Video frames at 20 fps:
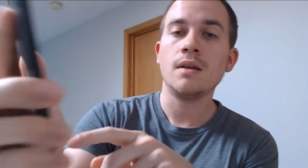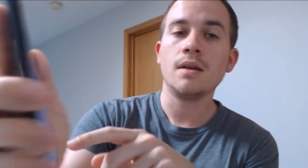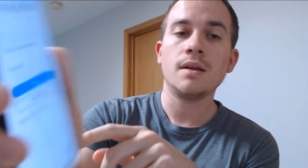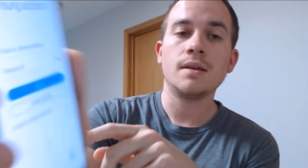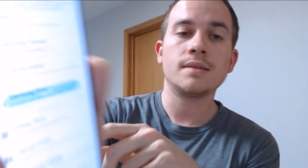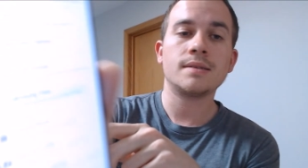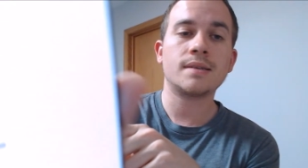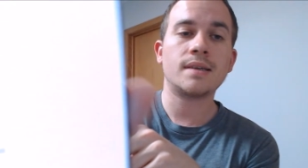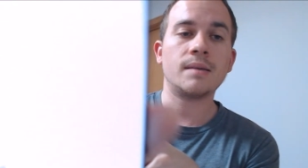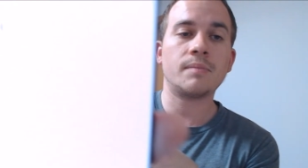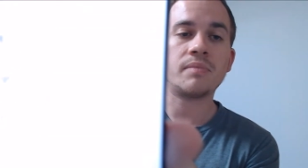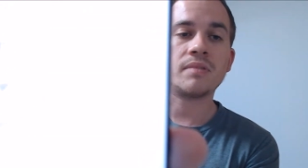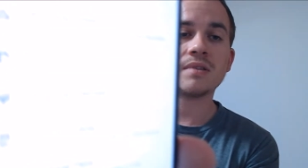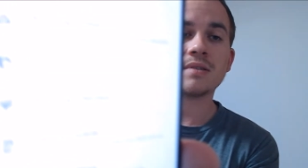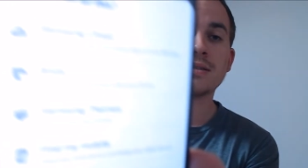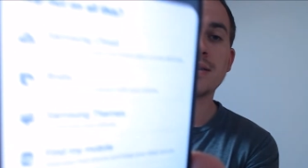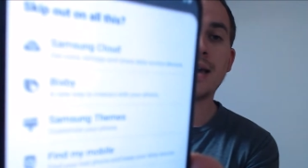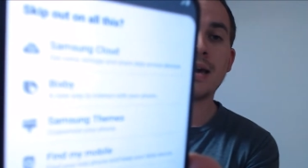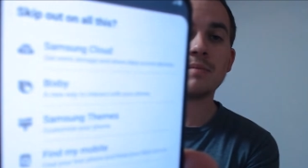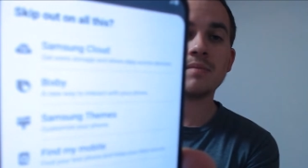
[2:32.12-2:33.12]
skip the
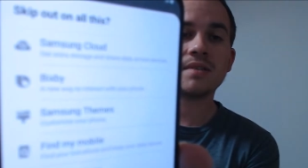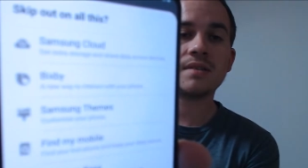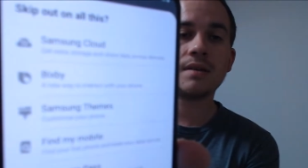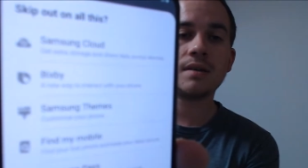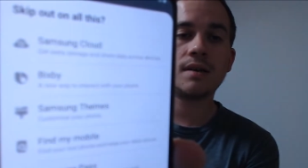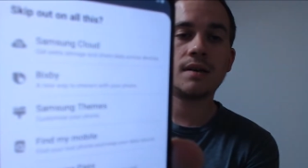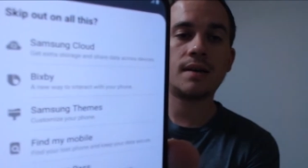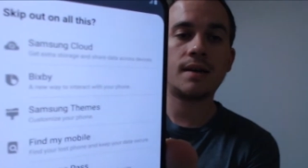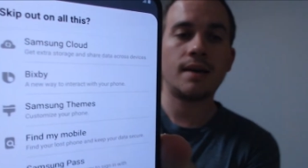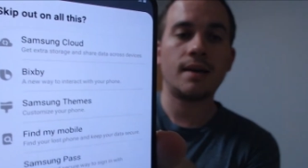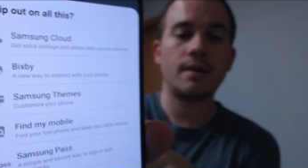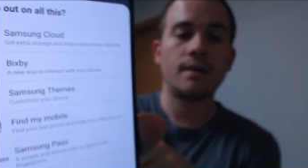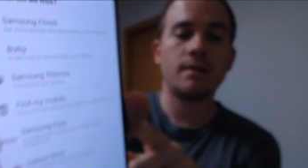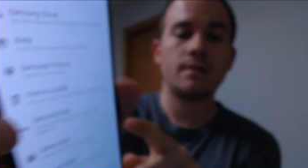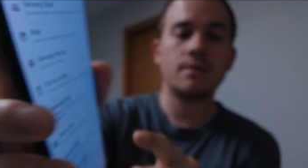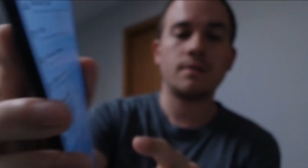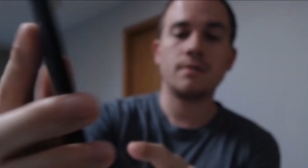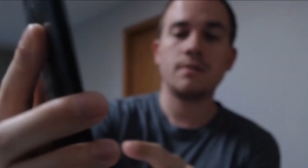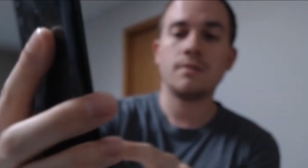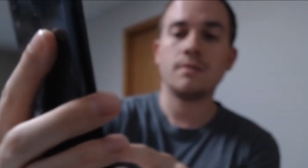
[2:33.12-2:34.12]
Samsung
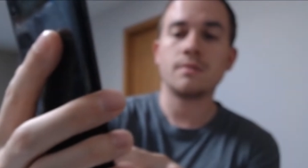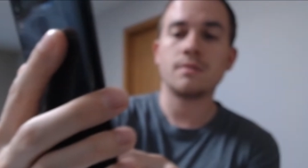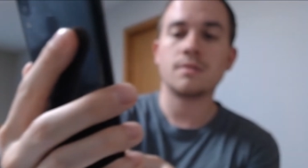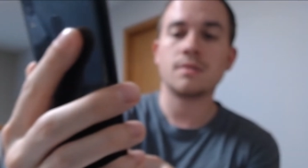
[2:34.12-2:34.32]
account,